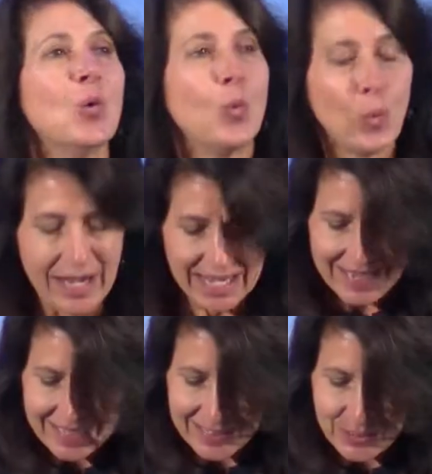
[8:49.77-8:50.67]
We
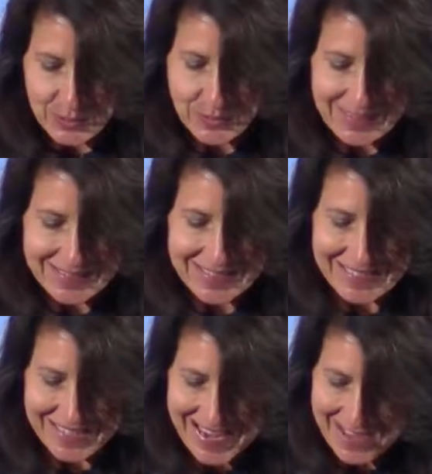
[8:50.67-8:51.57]
can do this
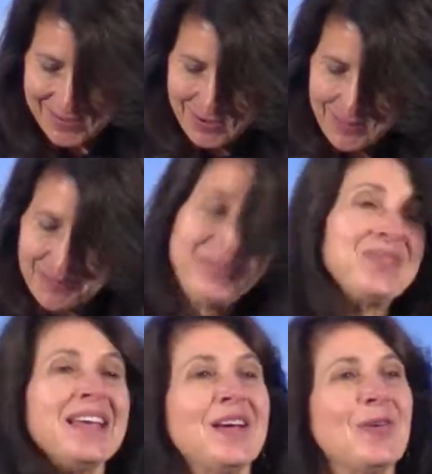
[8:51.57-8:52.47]
together.
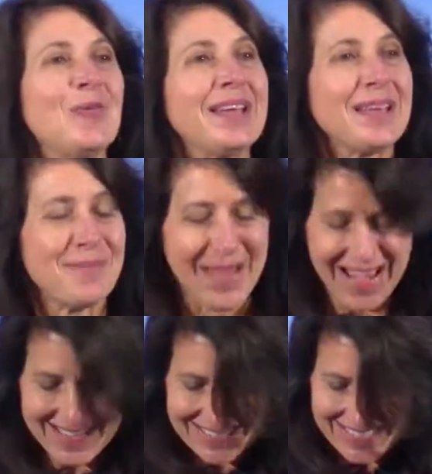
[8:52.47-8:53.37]
We can
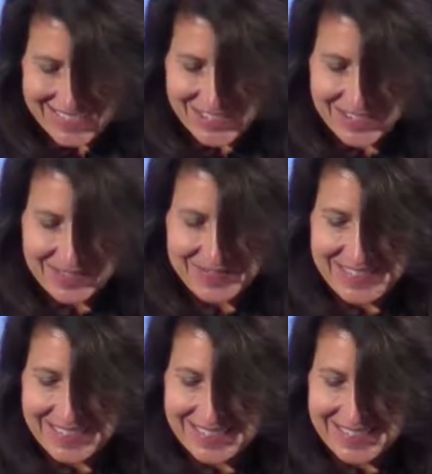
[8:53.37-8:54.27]
pass Initiative
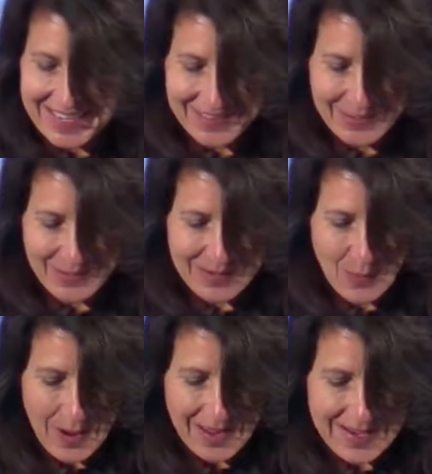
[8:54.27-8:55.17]

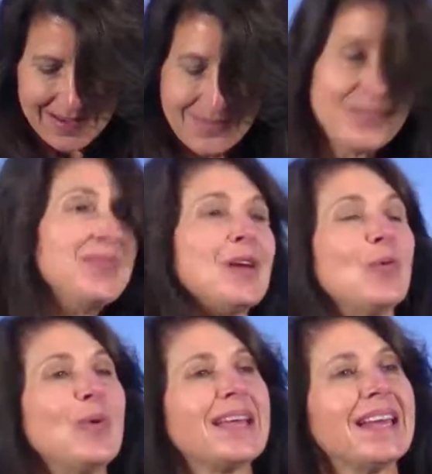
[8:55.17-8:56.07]
1631.
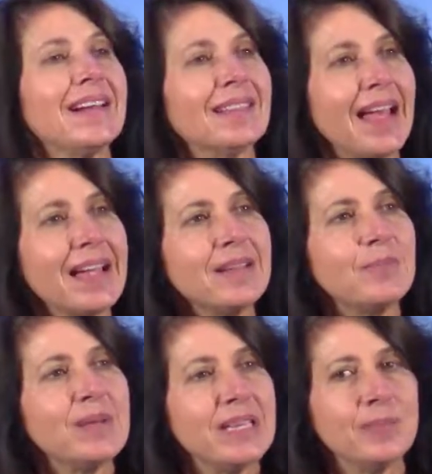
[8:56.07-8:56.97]
We can elect
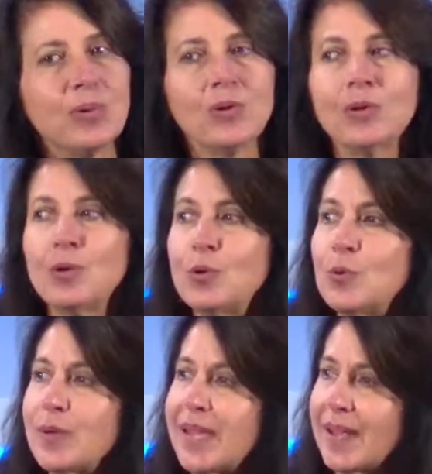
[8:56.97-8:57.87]
people who
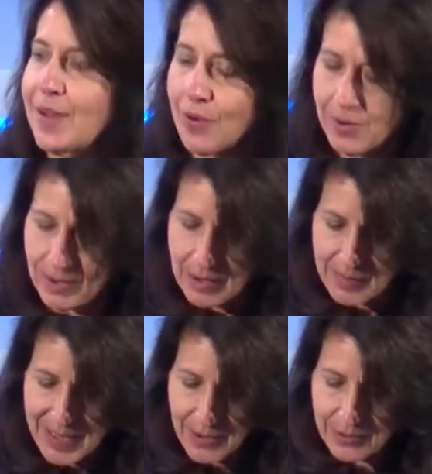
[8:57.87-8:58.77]
care
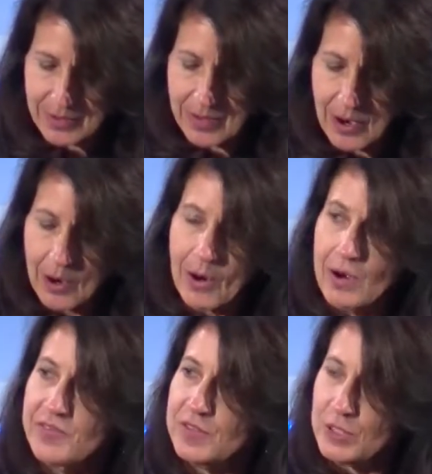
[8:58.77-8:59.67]
about
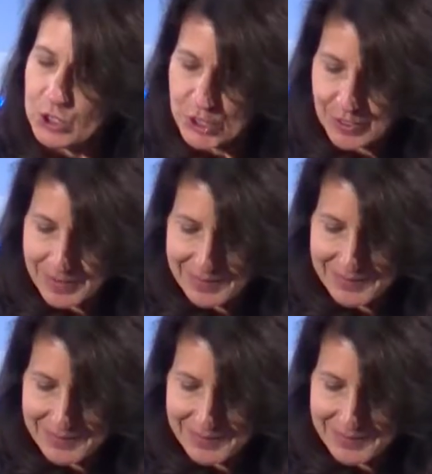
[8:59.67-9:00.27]
our future.